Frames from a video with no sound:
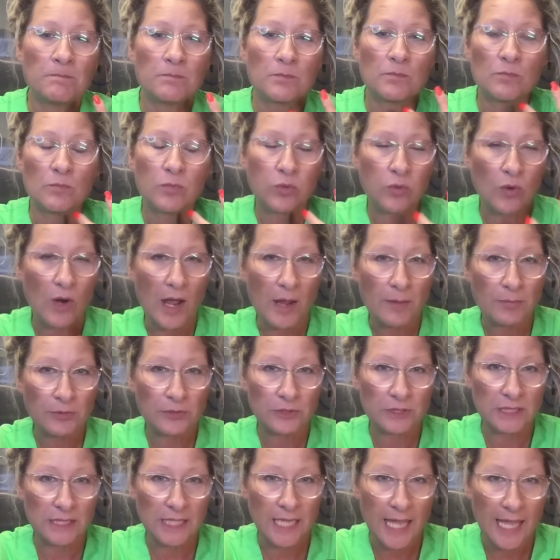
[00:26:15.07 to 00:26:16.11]

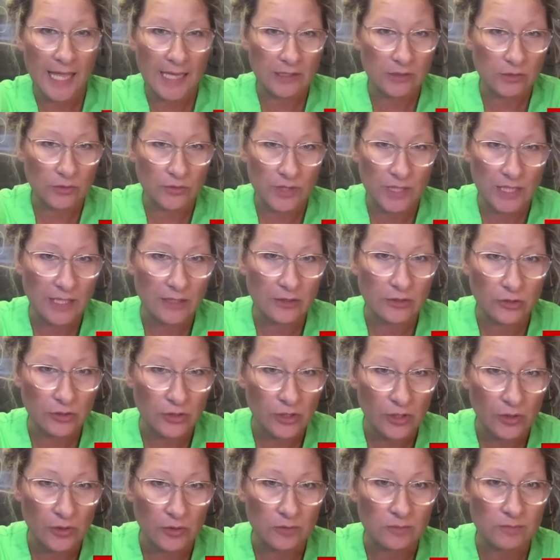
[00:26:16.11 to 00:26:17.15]
properly handle the
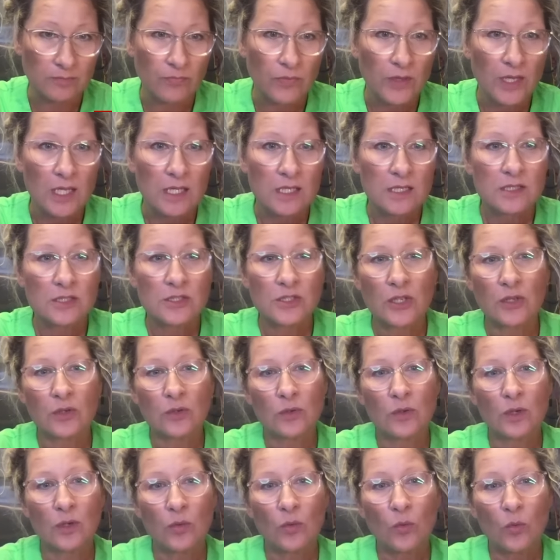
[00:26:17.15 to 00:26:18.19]
undercoat.
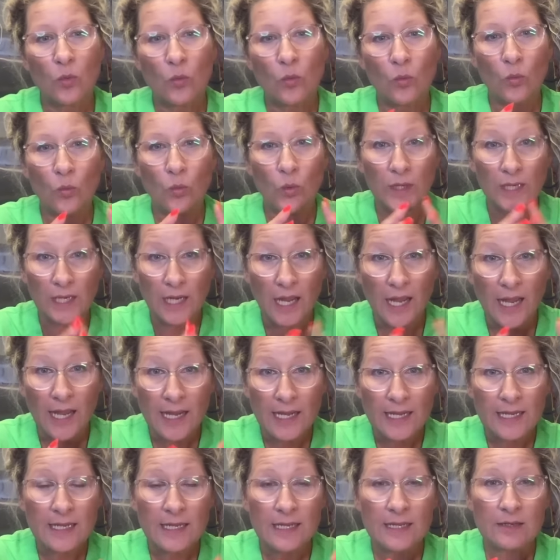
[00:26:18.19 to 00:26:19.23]
So when
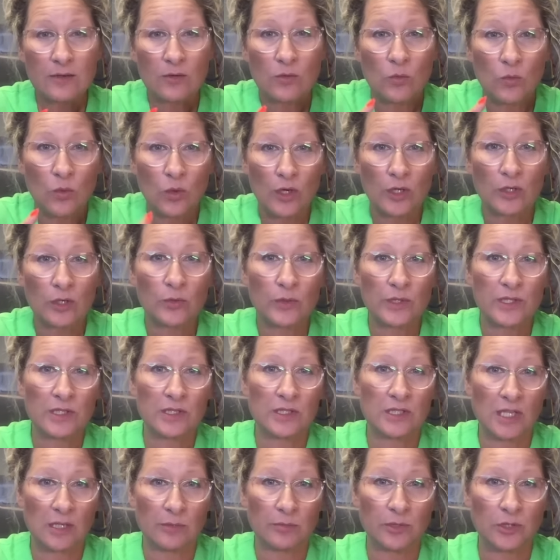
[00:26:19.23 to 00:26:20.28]
I work with
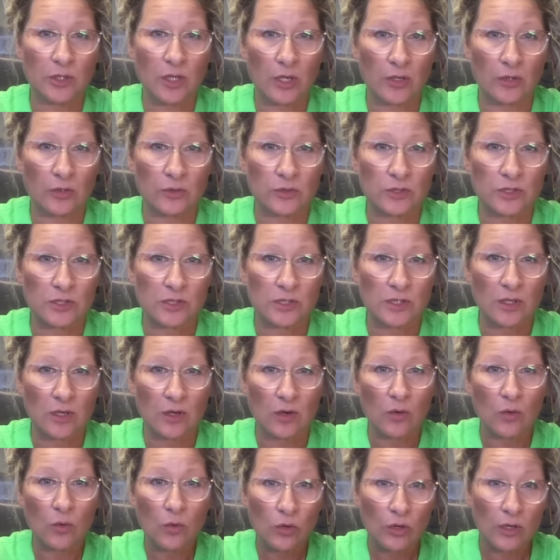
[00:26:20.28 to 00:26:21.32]
double coats,
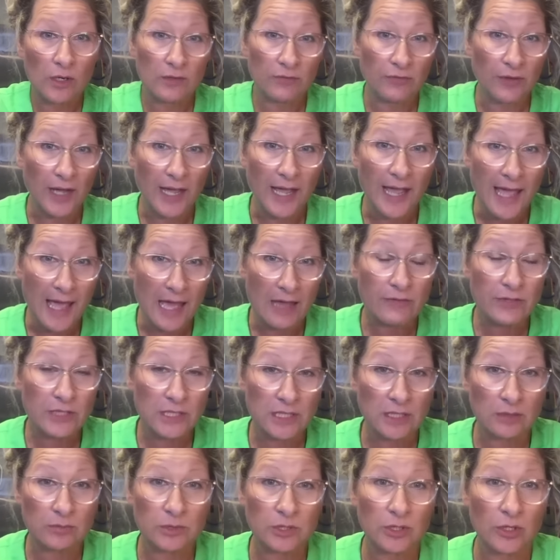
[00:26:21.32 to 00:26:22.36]
or if I have a
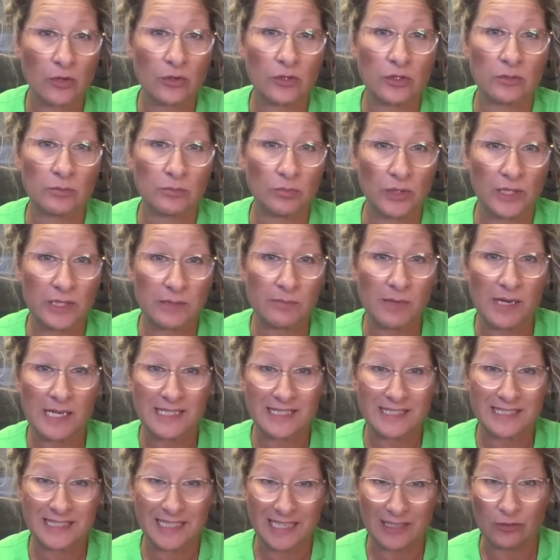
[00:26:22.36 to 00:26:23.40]
double-coated breed
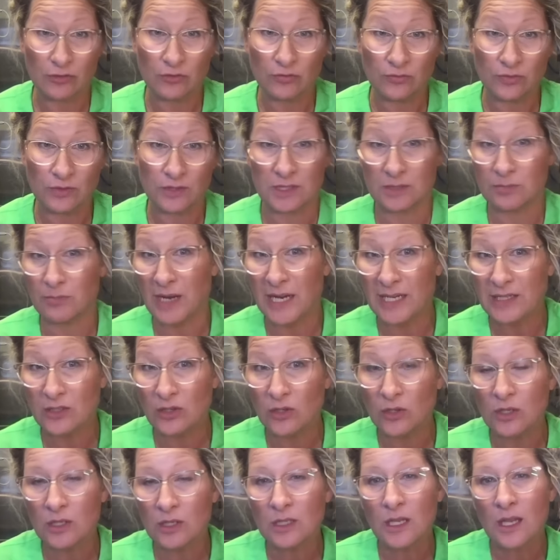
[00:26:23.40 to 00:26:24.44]
myself, it's my
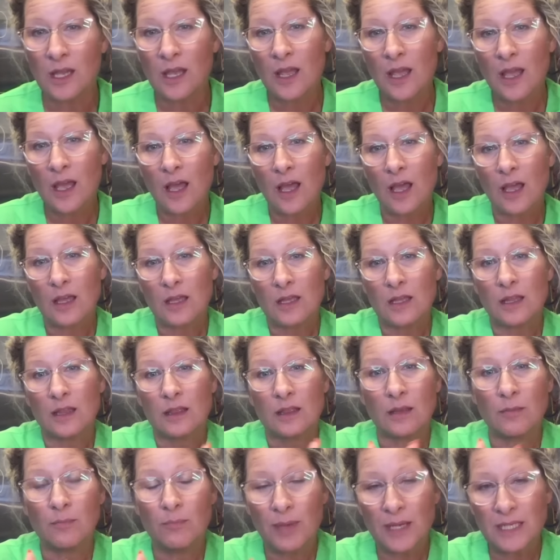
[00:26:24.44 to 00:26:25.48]
dog,
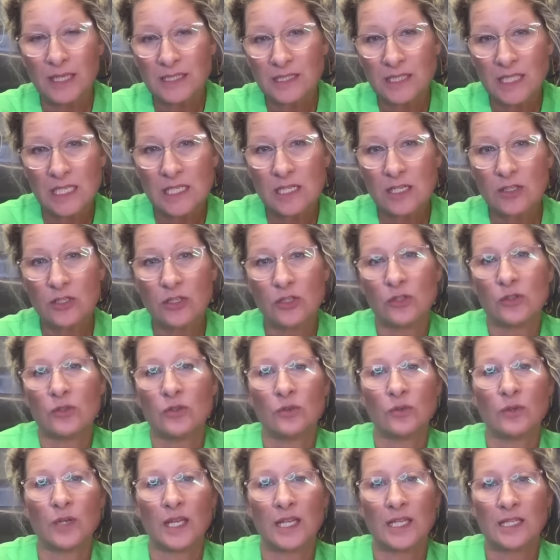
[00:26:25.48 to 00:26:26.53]
the best thing to
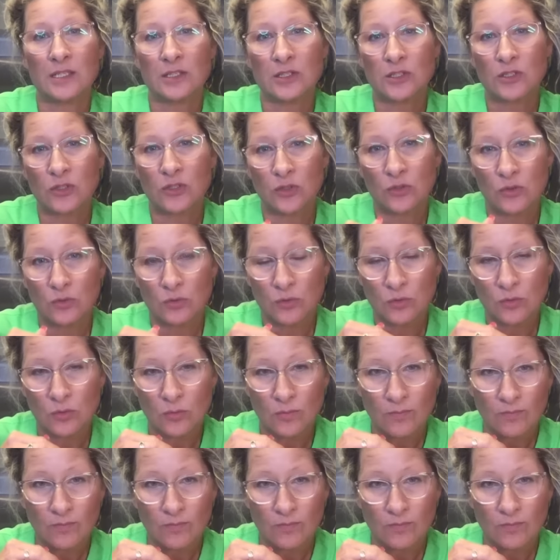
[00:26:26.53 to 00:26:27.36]
do is to,